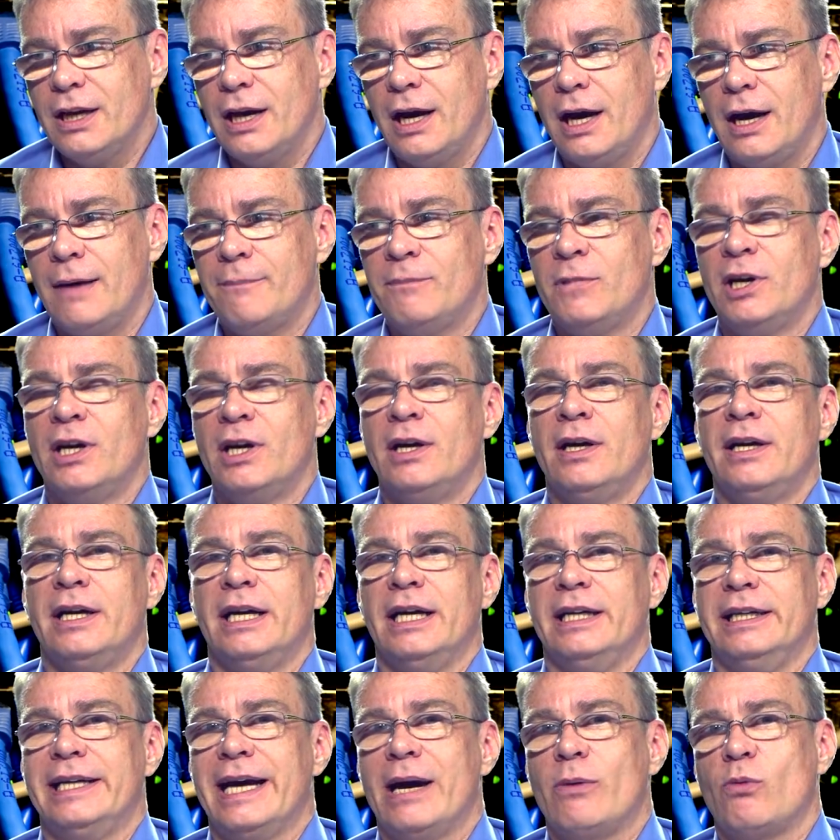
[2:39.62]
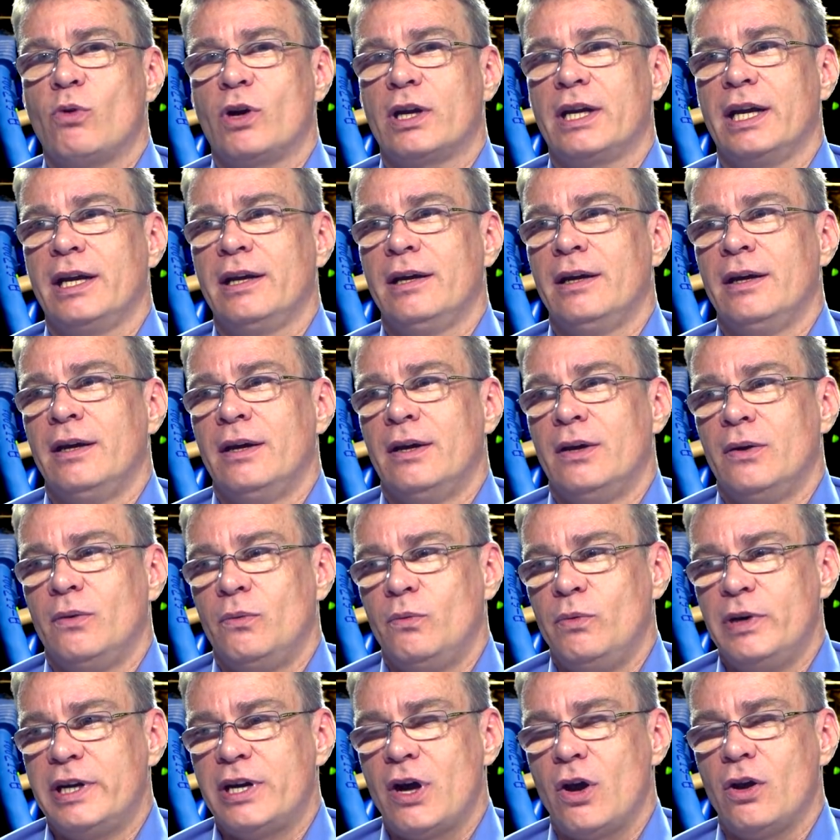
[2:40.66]
Um, in networking,
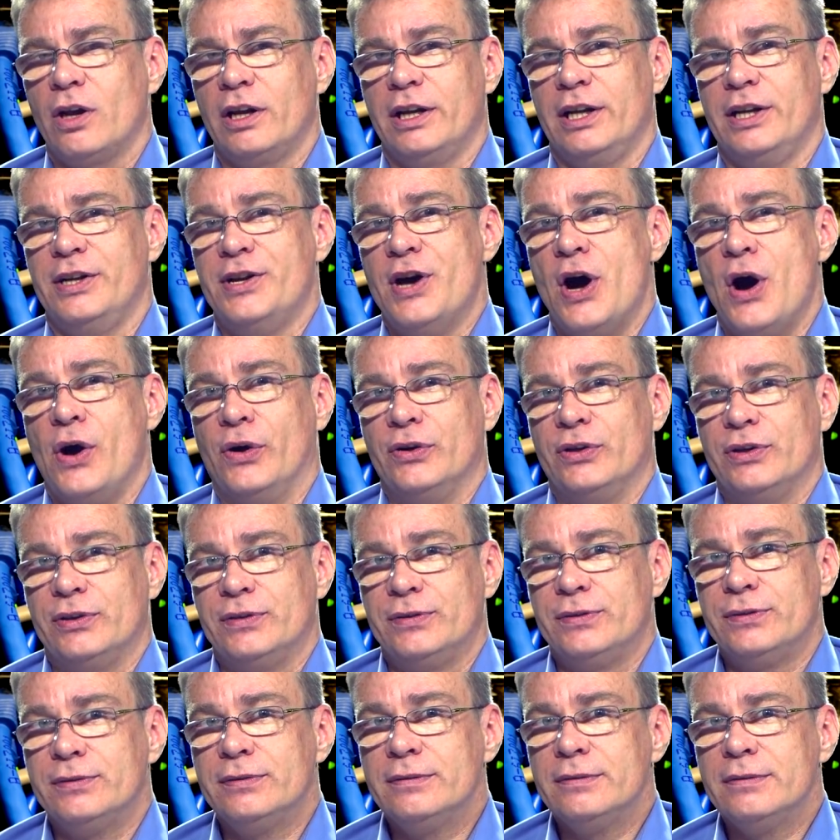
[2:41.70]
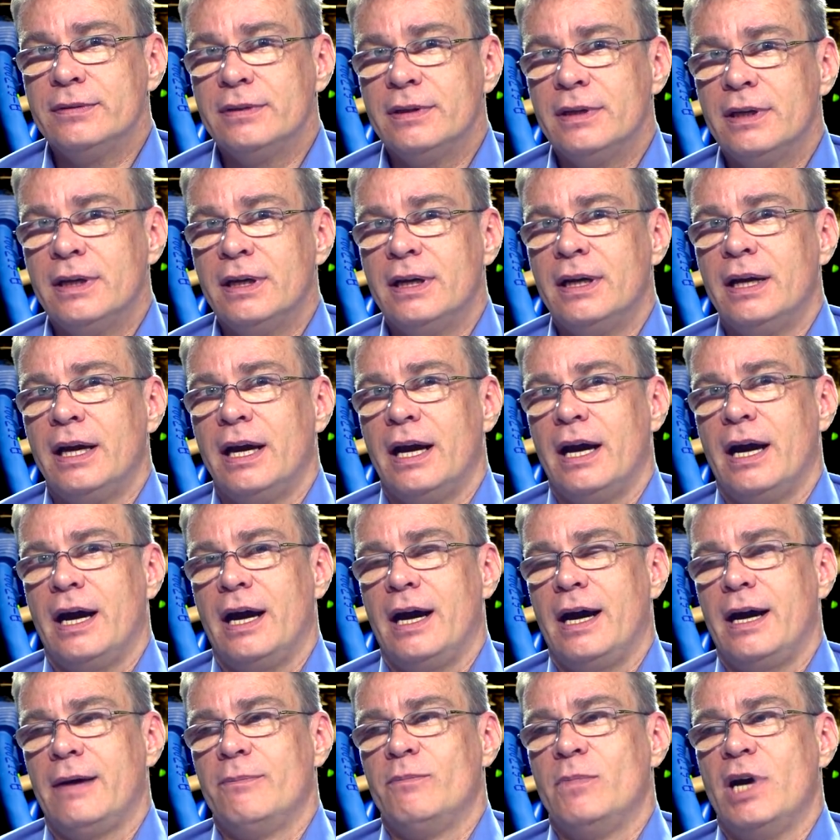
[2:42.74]
we call it a node.
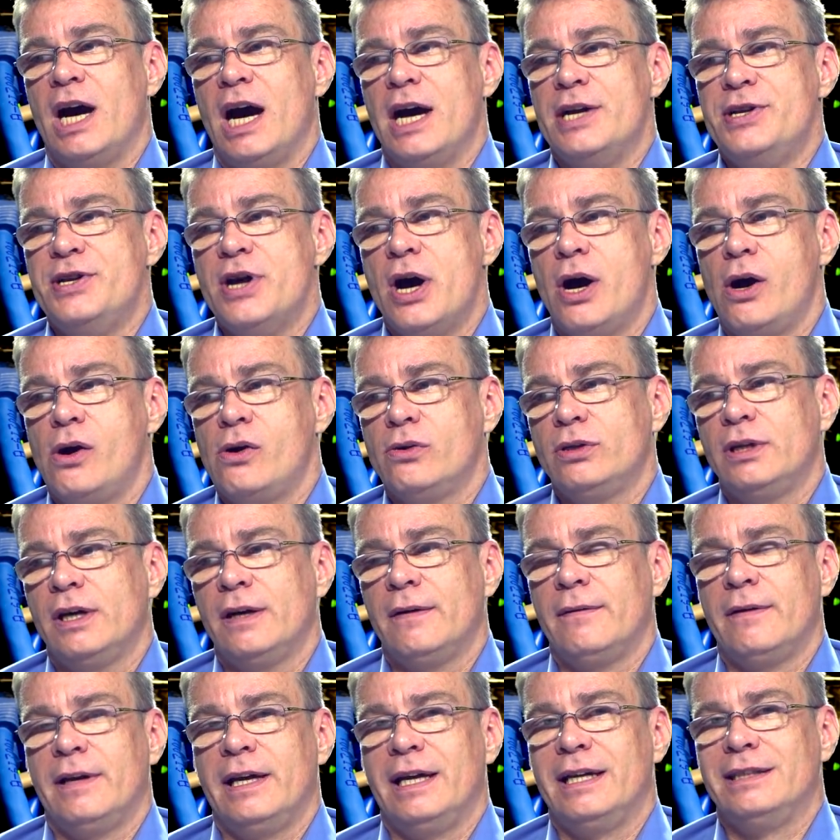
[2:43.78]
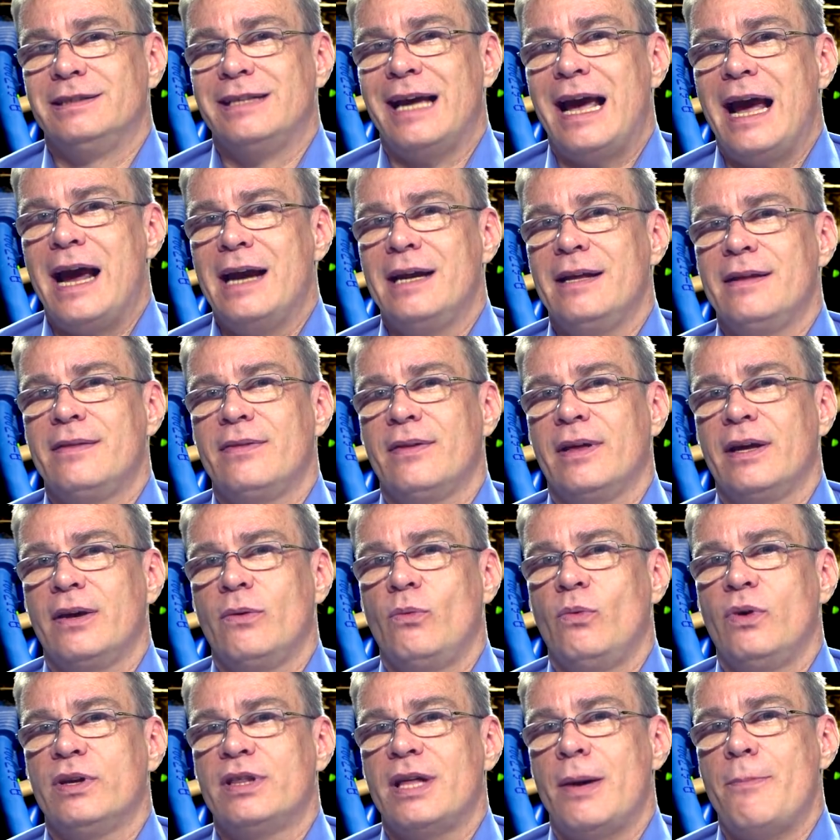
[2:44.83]
Um, a node is anything
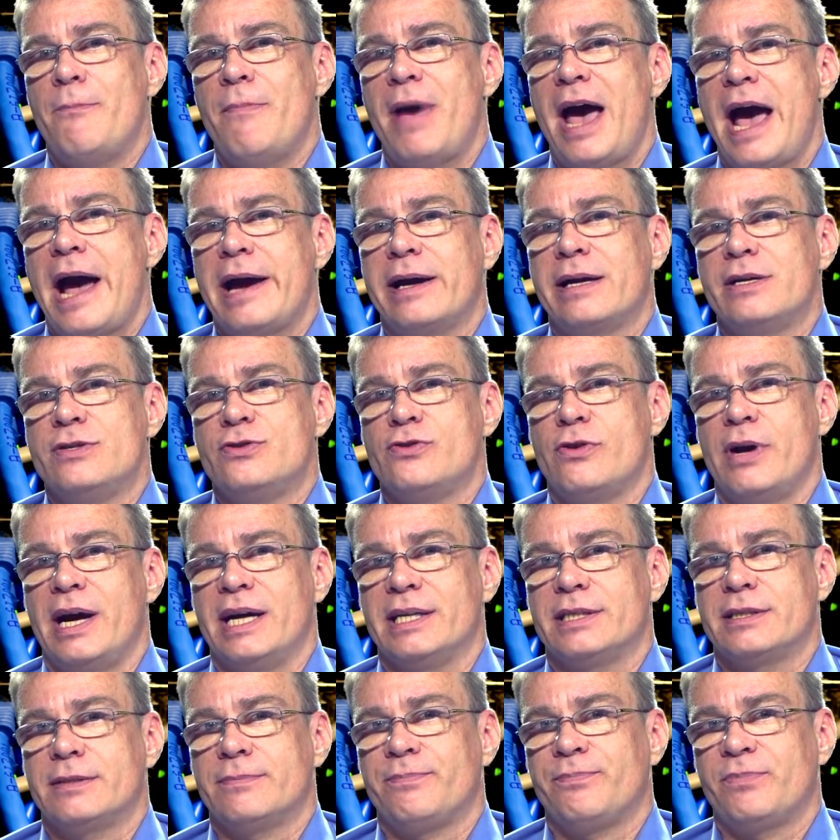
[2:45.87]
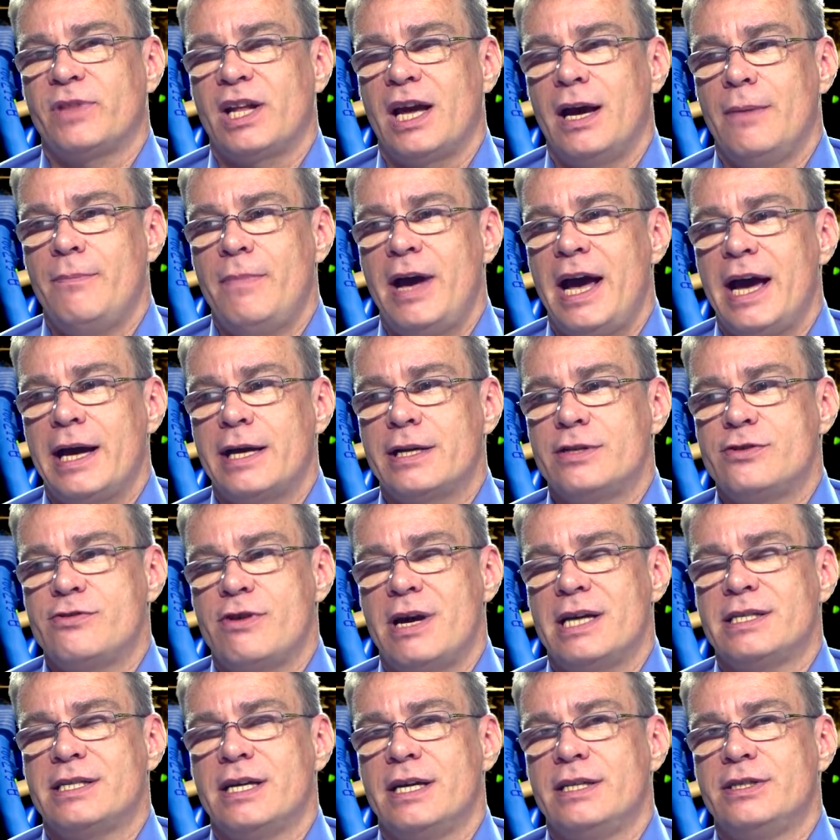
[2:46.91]
with a MAC address. A MAC
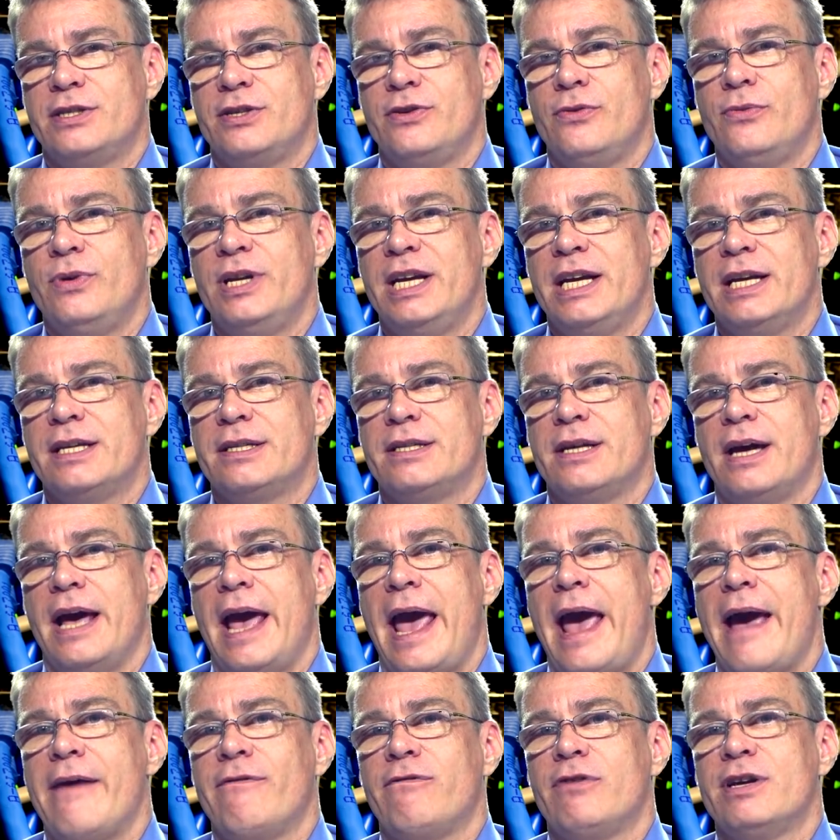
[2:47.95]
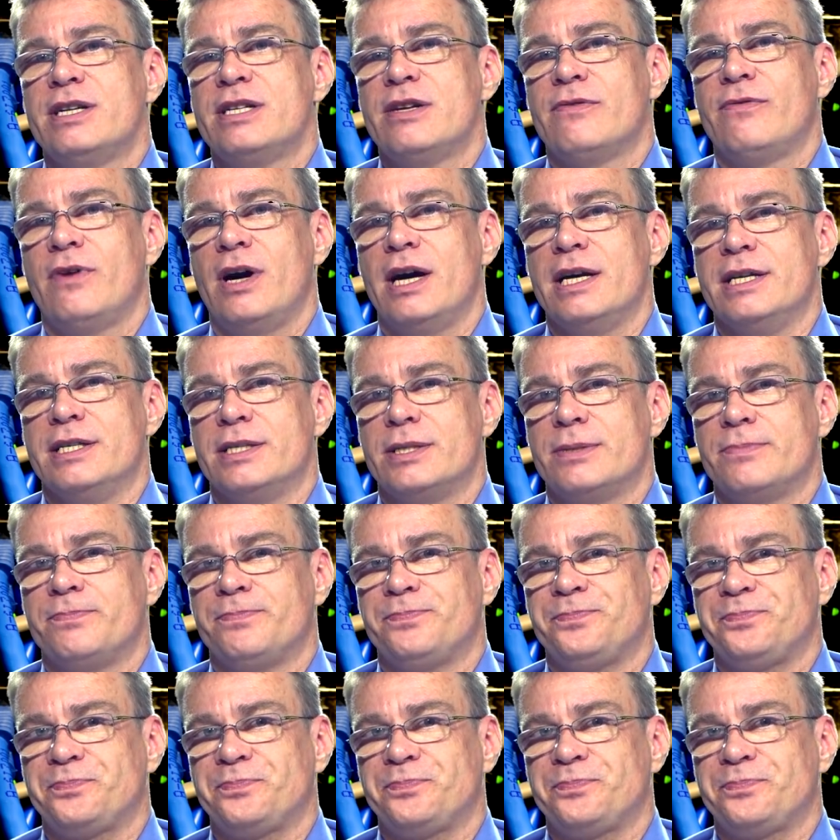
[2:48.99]
address is unique to every device.